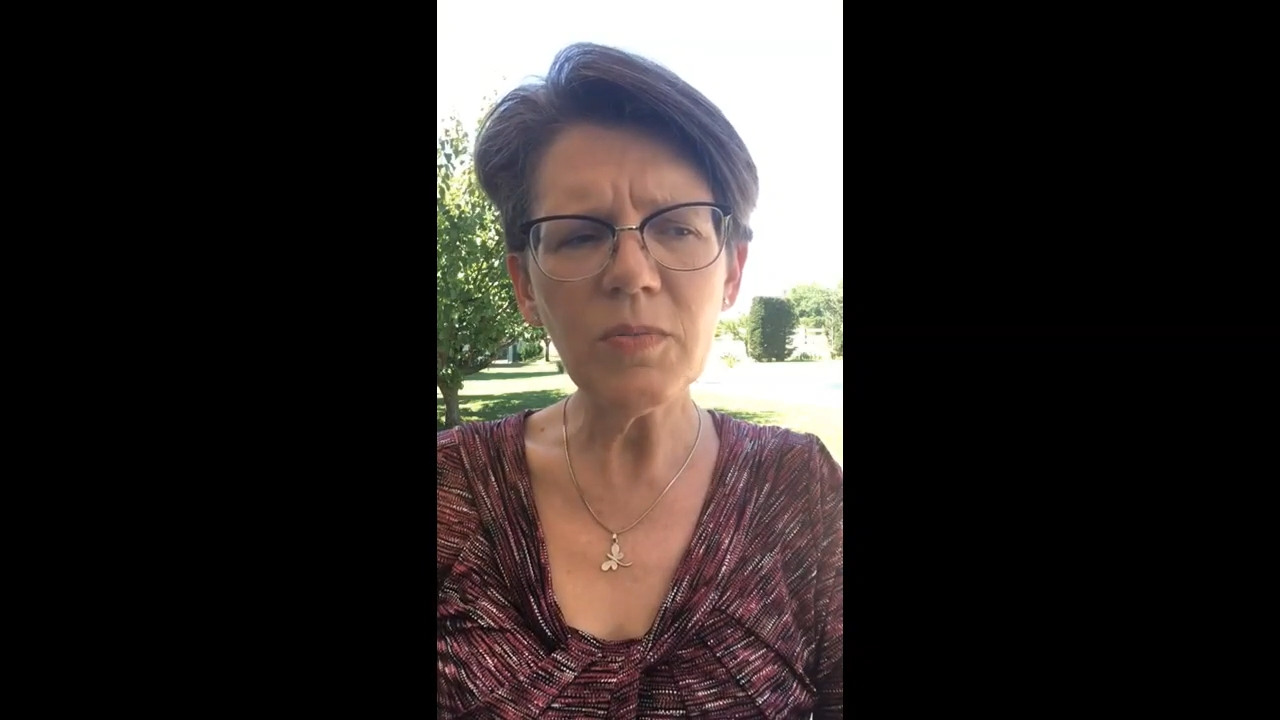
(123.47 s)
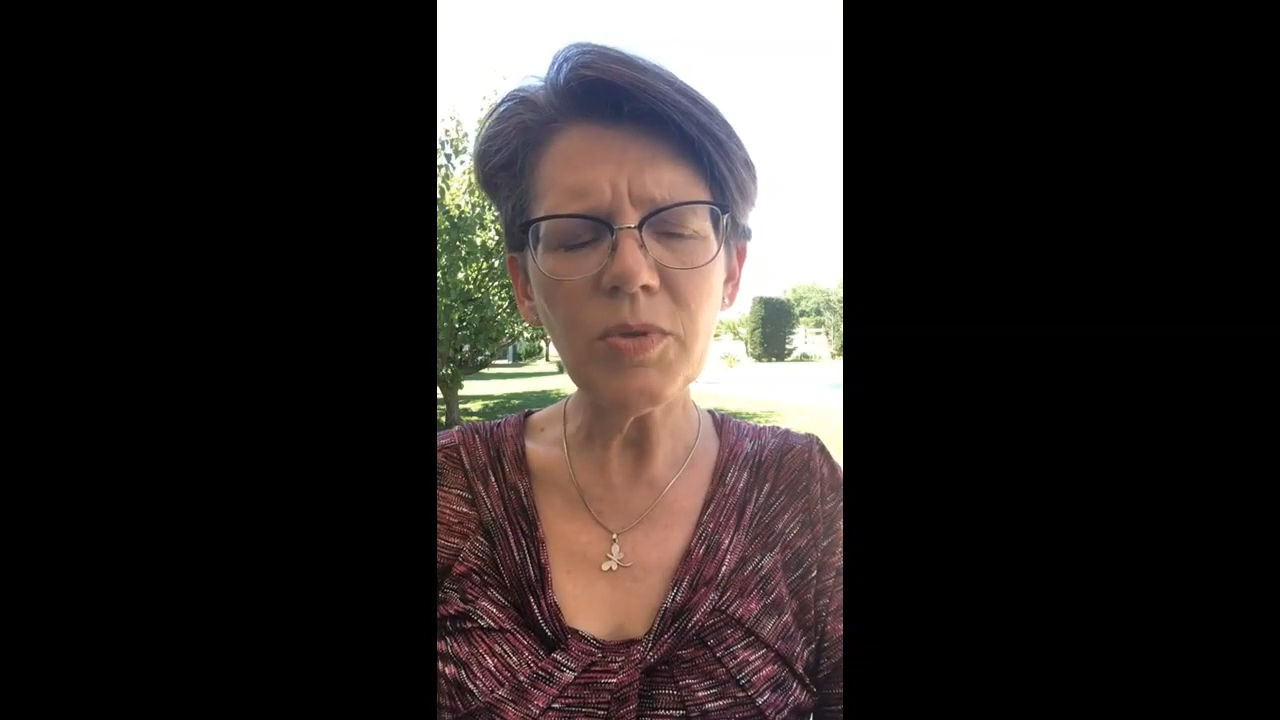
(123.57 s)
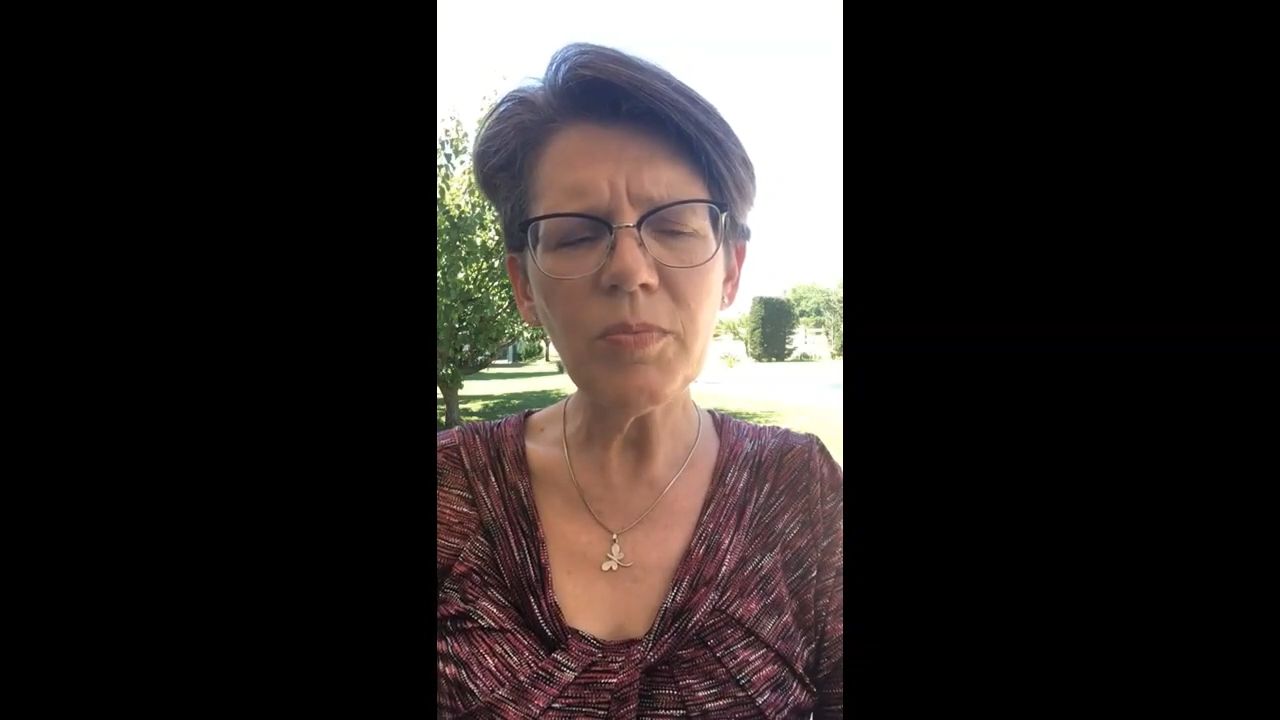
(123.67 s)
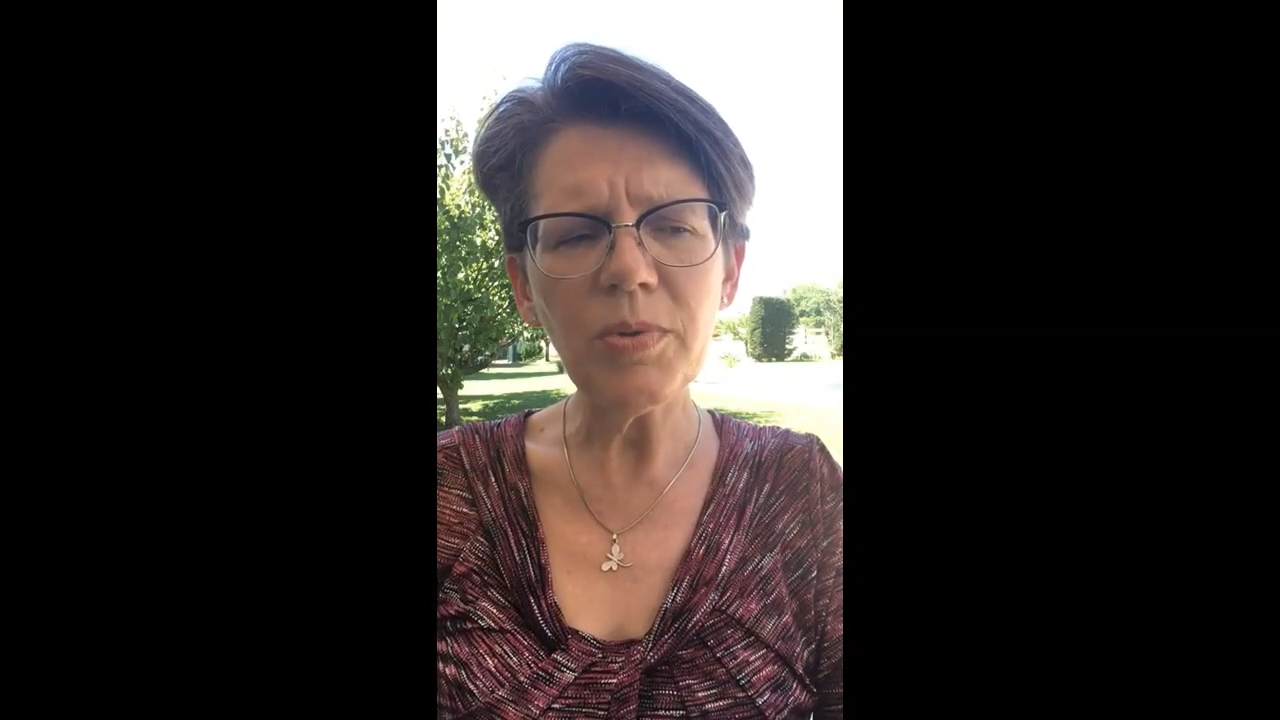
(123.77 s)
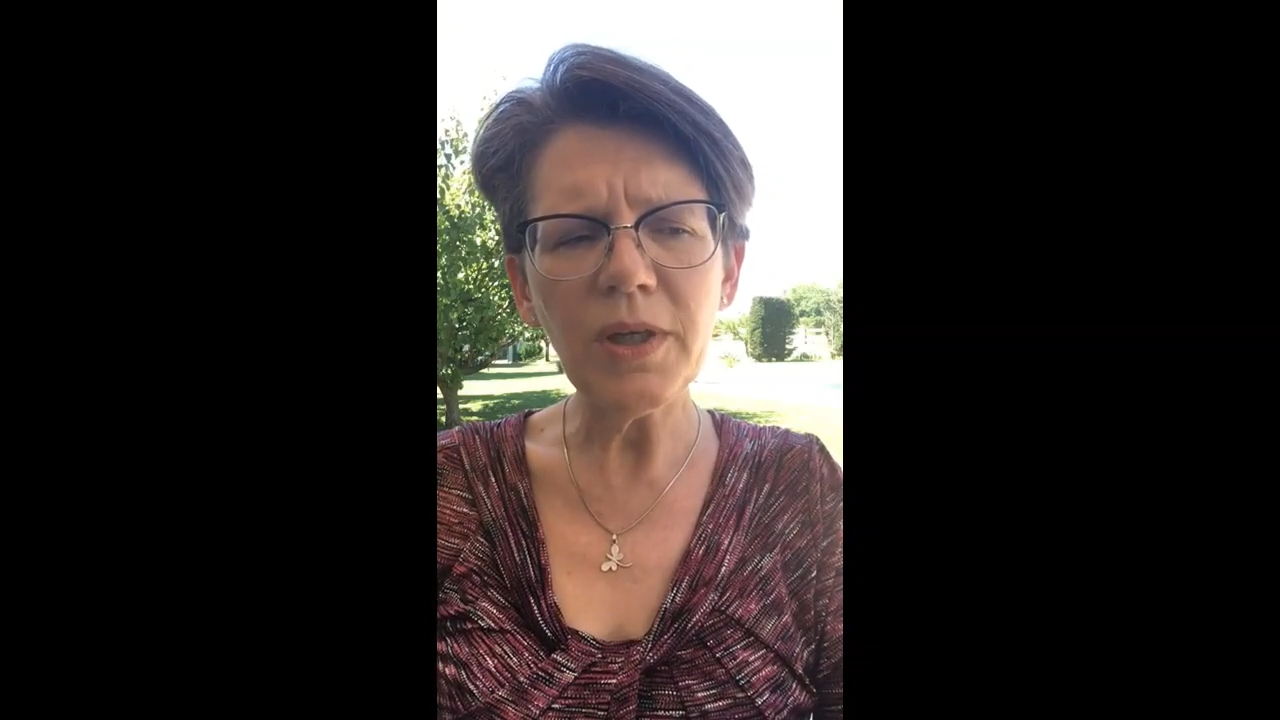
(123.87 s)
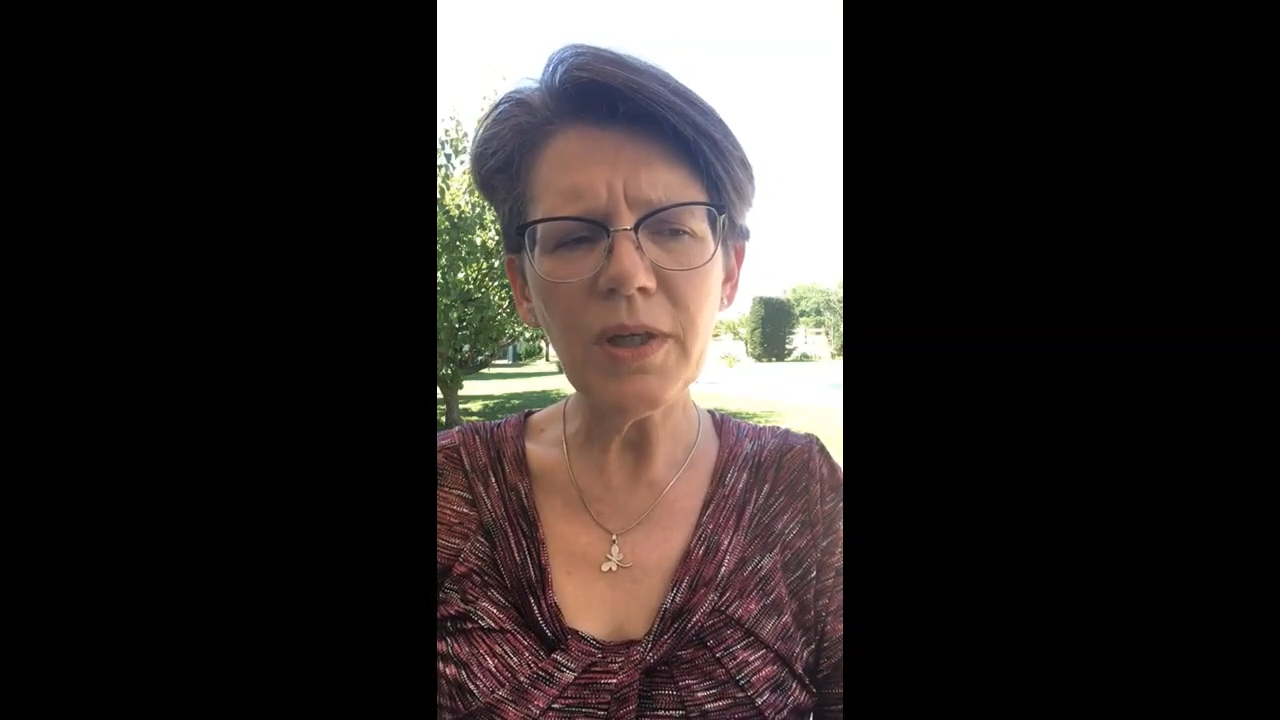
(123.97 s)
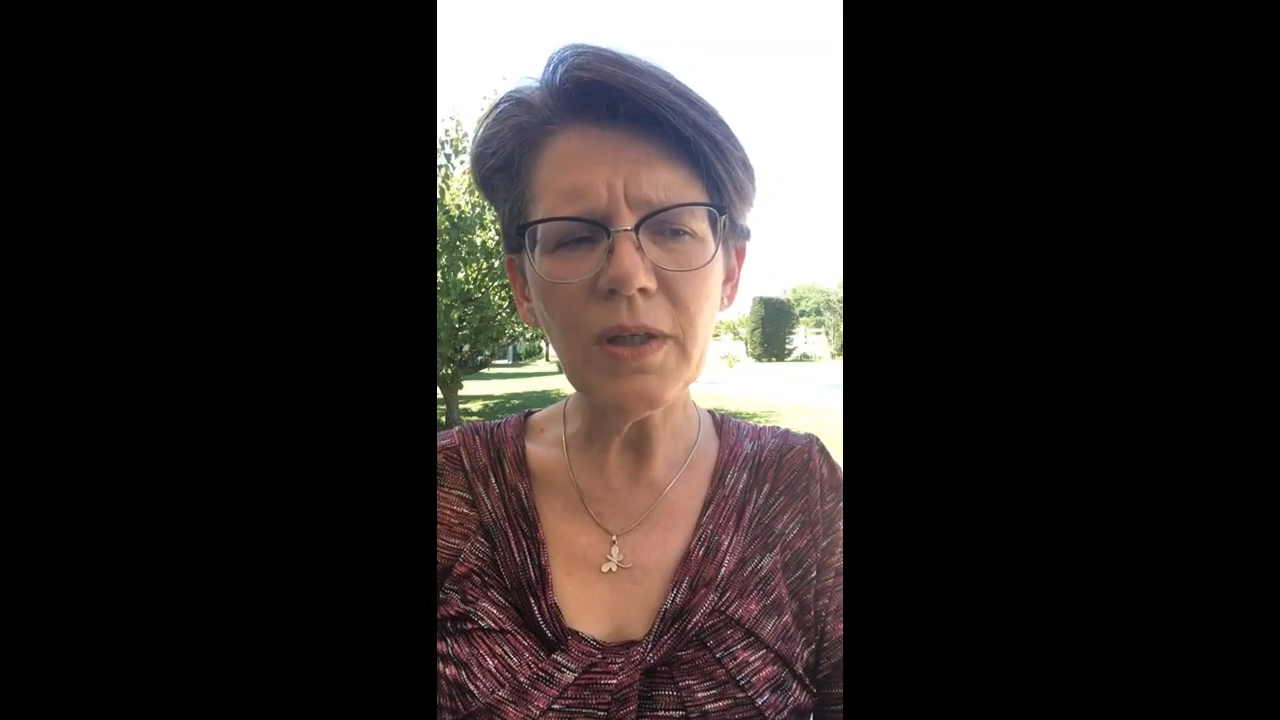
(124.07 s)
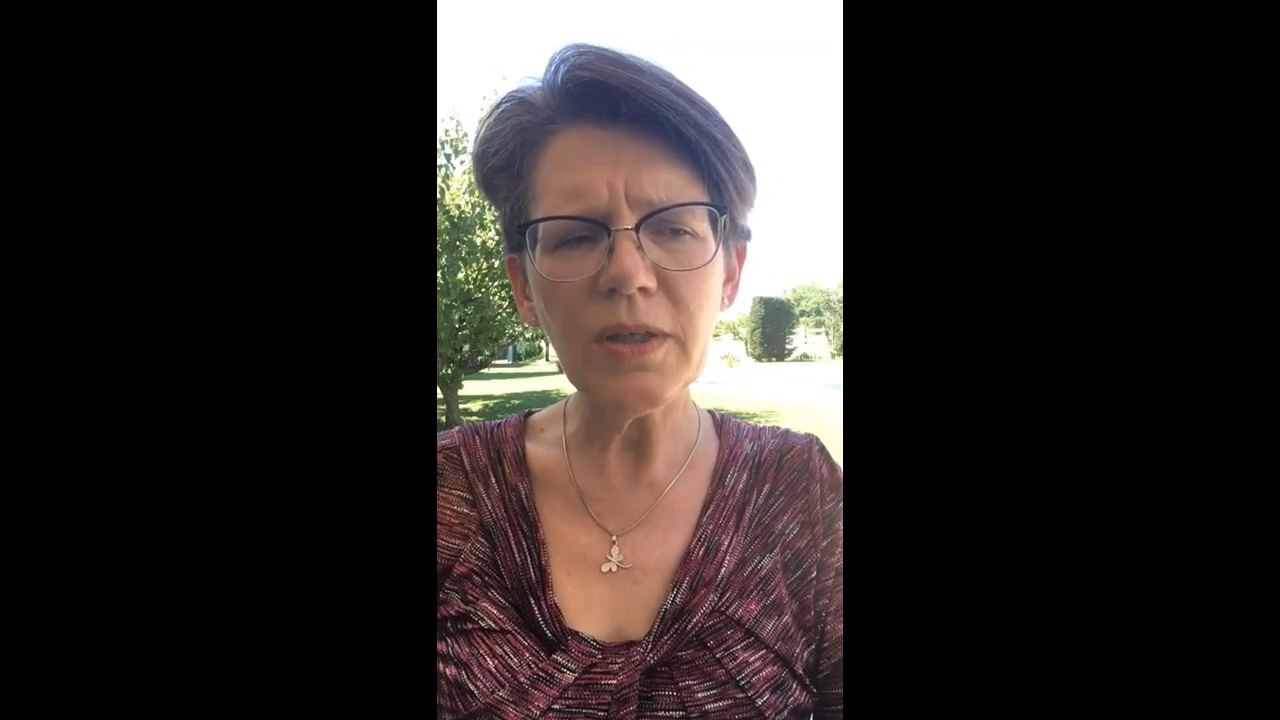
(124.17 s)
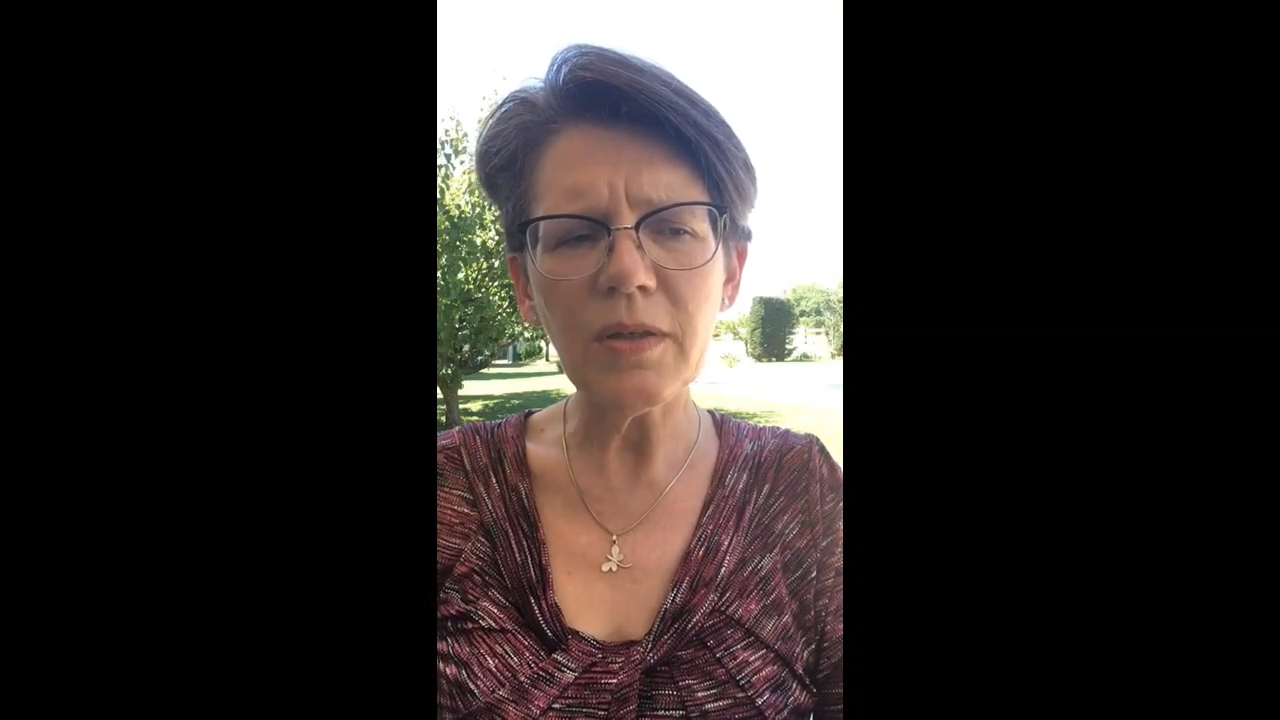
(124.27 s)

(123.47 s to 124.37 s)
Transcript: preparing